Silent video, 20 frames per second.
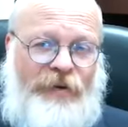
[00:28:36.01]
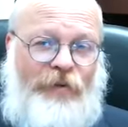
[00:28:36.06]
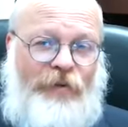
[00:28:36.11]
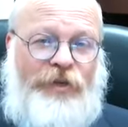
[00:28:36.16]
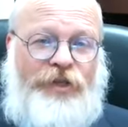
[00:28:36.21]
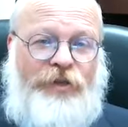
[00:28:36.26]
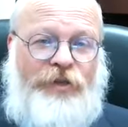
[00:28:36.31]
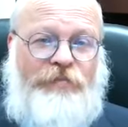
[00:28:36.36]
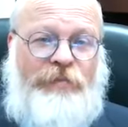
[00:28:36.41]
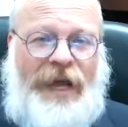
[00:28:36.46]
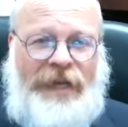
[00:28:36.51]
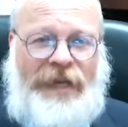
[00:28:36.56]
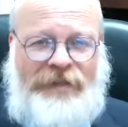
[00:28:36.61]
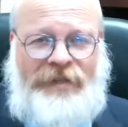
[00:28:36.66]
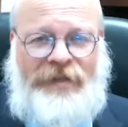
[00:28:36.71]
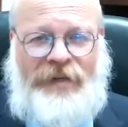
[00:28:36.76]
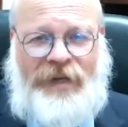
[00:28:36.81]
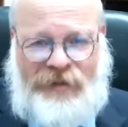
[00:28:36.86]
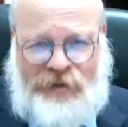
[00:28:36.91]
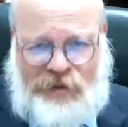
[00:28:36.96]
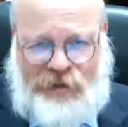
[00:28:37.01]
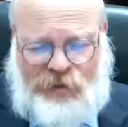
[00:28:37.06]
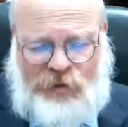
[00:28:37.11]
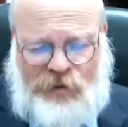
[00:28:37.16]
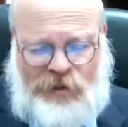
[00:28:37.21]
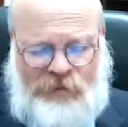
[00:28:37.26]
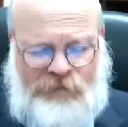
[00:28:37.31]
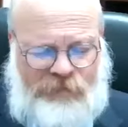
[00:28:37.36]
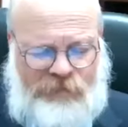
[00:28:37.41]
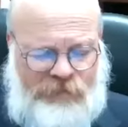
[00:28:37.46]
which is Matir
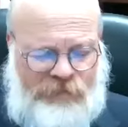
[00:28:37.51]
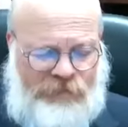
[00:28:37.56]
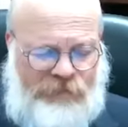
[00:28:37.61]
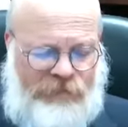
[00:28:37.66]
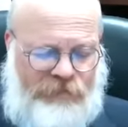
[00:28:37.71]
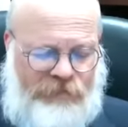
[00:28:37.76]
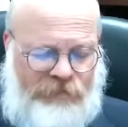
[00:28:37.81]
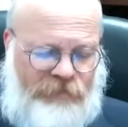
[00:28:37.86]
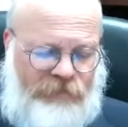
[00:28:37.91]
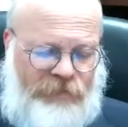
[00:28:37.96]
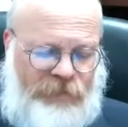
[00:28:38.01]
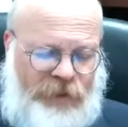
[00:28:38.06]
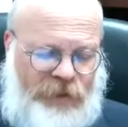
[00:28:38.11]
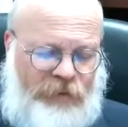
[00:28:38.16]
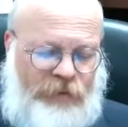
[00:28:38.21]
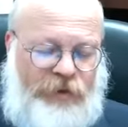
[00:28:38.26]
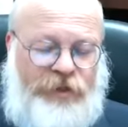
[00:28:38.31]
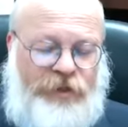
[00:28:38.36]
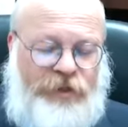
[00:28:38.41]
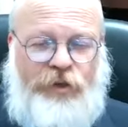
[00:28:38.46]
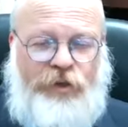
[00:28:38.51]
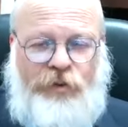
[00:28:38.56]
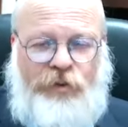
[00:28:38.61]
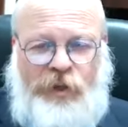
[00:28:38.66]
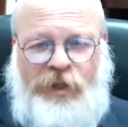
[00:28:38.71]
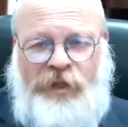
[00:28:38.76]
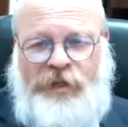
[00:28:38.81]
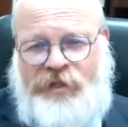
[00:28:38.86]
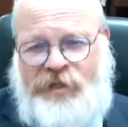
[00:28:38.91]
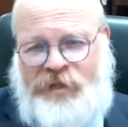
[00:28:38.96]
Asurim, which is who
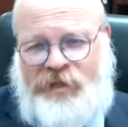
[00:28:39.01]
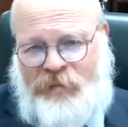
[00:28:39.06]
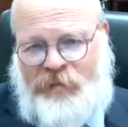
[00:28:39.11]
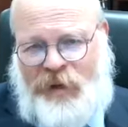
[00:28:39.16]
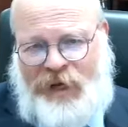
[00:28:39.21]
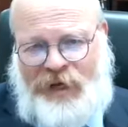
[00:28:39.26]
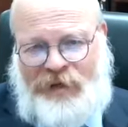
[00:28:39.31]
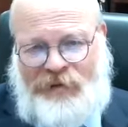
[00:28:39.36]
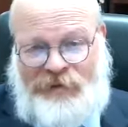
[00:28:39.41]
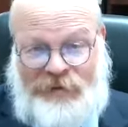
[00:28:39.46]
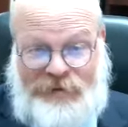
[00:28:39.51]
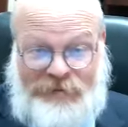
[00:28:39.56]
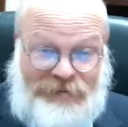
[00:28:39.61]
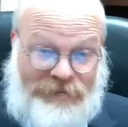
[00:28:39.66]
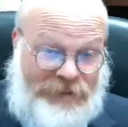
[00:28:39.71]
releases the bound.